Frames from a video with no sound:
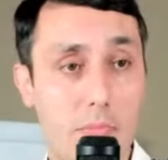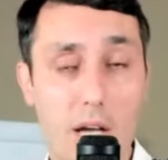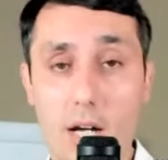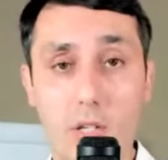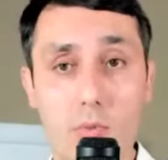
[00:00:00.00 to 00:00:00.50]

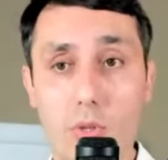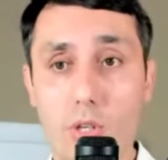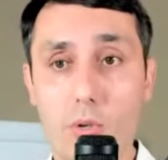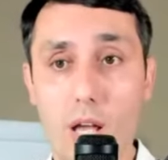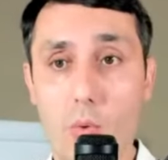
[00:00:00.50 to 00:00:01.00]
be honest
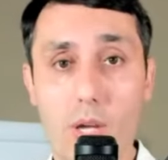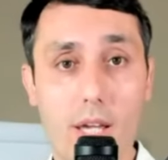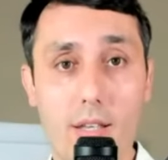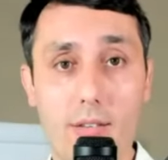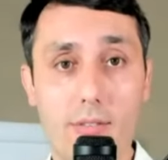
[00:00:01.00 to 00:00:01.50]
with you now
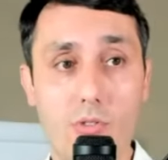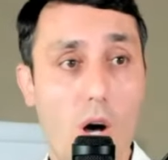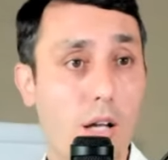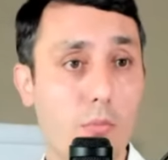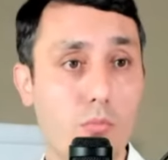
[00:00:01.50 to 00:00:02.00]
we
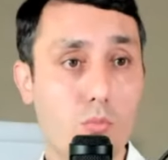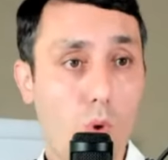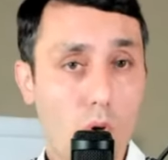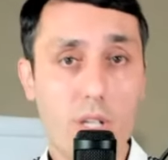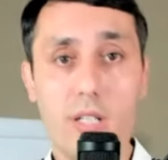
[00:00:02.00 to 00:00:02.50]
taught
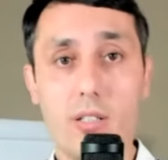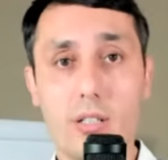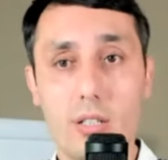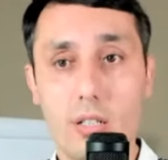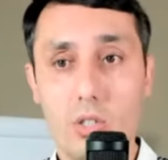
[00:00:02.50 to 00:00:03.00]
more
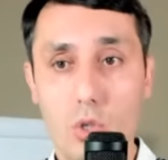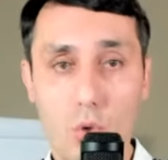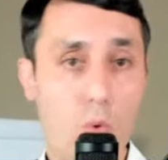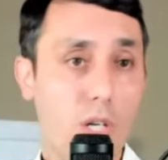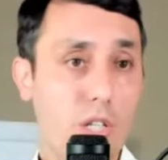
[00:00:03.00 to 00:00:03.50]
than
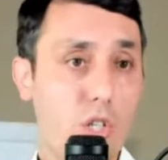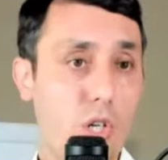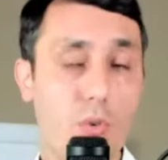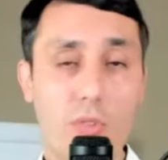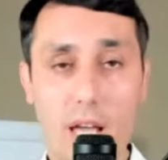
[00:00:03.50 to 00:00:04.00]

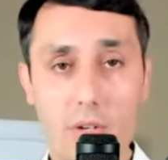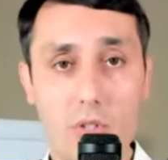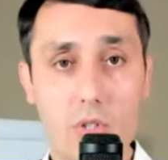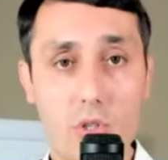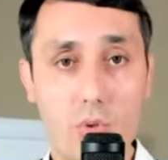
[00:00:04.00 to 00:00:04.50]

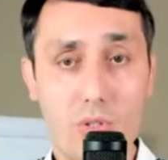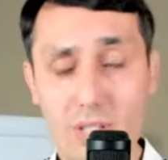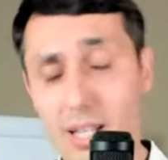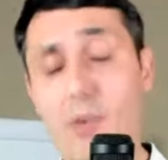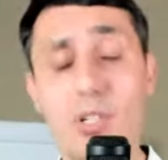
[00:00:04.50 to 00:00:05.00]
22,000
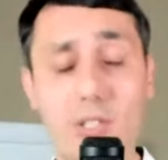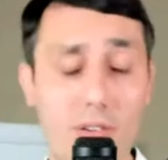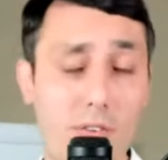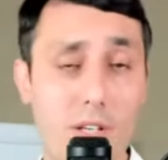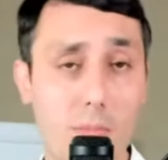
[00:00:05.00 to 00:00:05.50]
students. Now it's
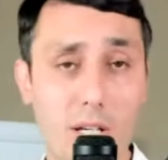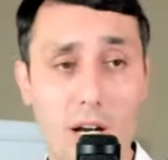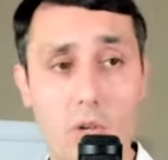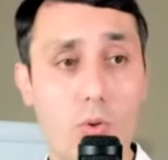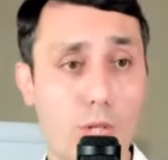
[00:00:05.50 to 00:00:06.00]
in
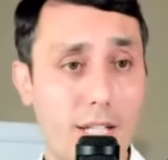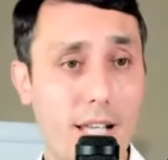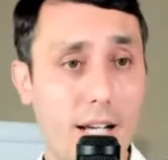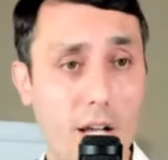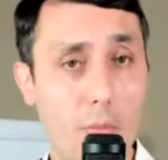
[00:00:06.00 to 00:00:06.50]
bigger. I don't know the
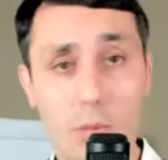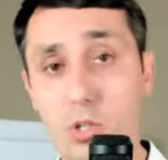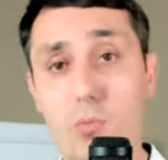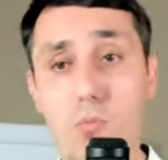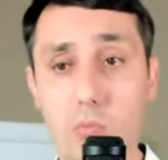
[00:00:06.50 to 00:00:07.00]
exact number,
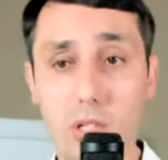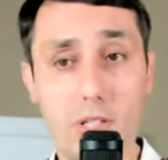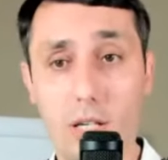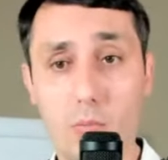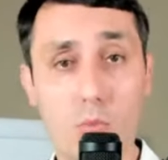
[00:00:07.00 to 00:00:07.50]
but it's
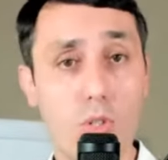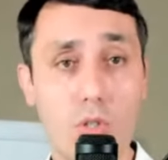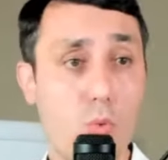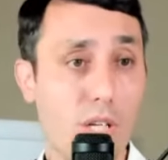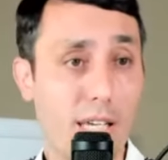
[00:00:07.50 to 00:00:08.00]
it's like more
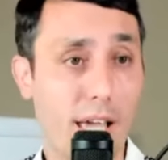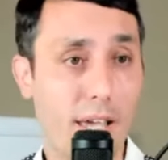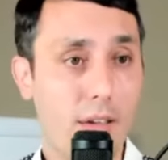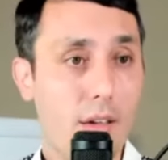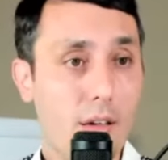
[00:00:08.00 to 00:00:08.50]
than 20k.